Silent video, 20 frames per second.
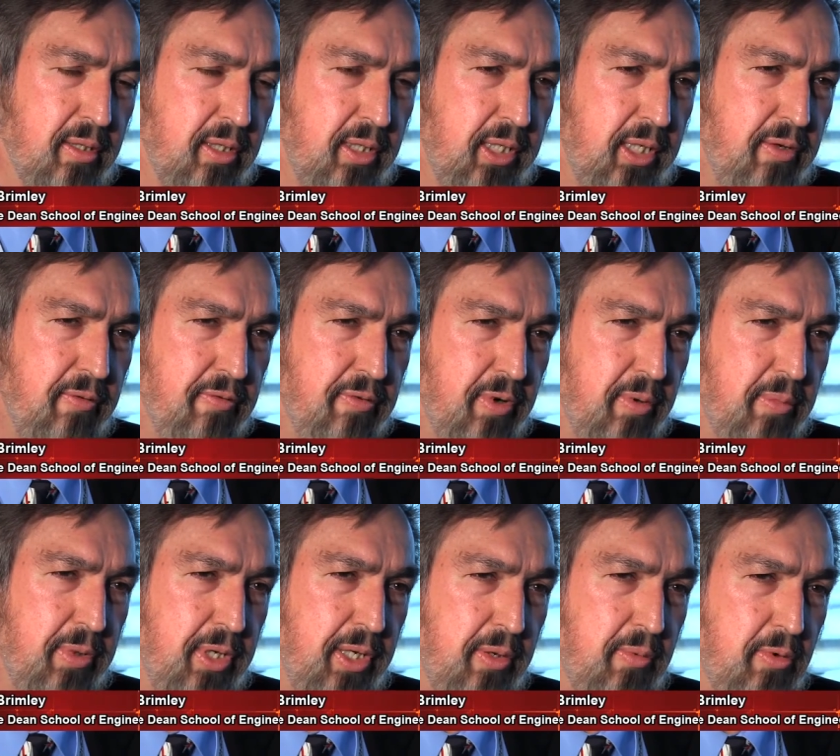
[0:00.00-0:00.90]
lead
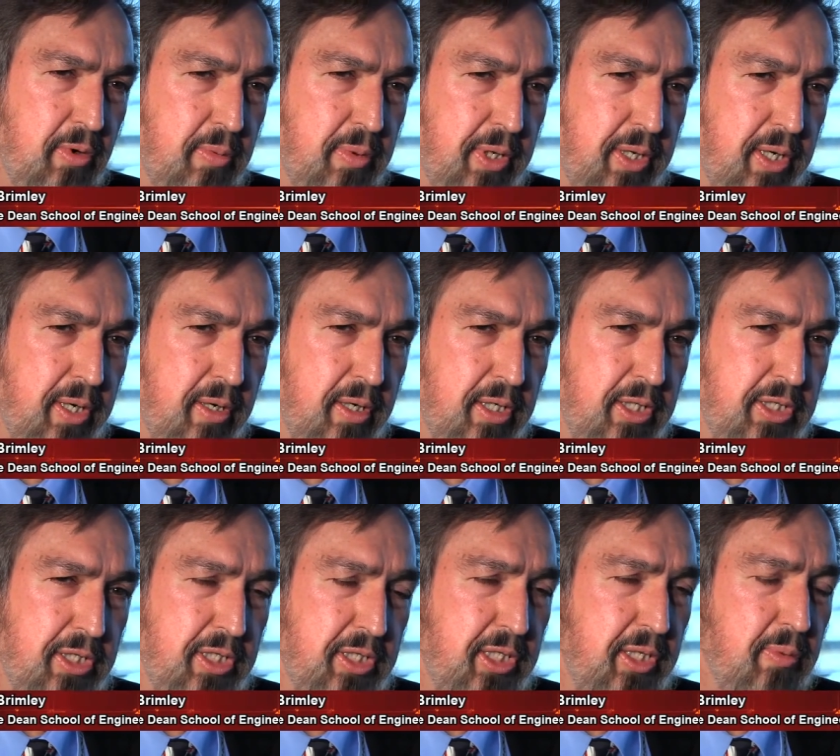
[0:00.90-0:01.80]
from Canadian Warplane
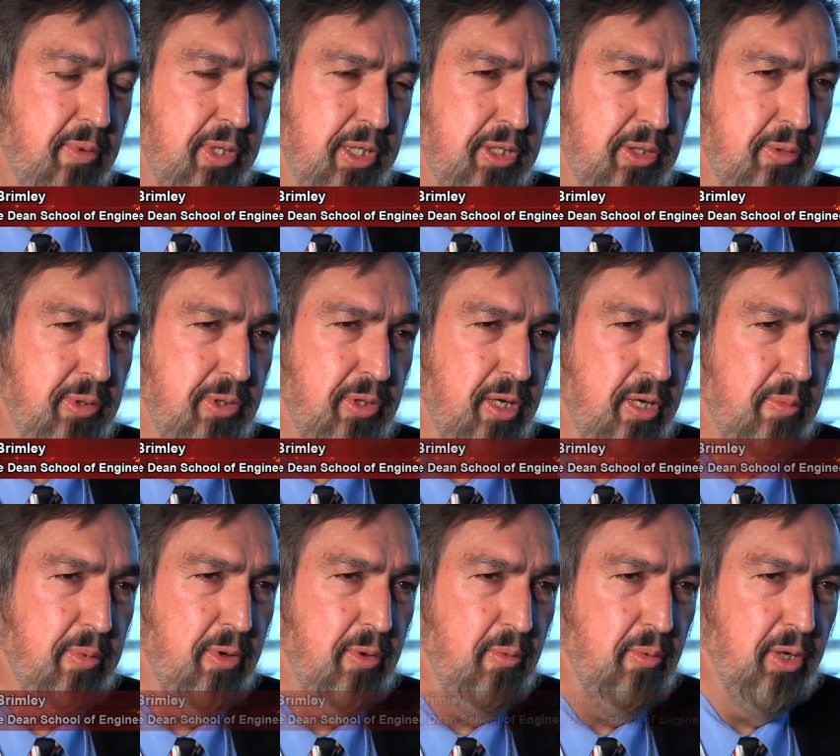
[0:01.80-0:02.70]
Heritage to see what this was all
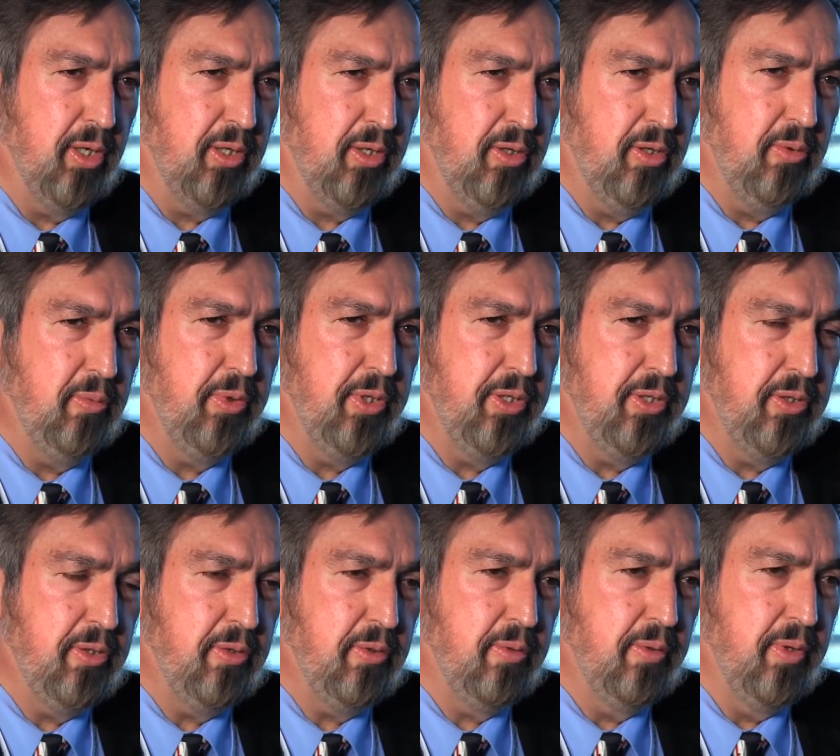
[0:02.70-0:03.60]
about. What could we do?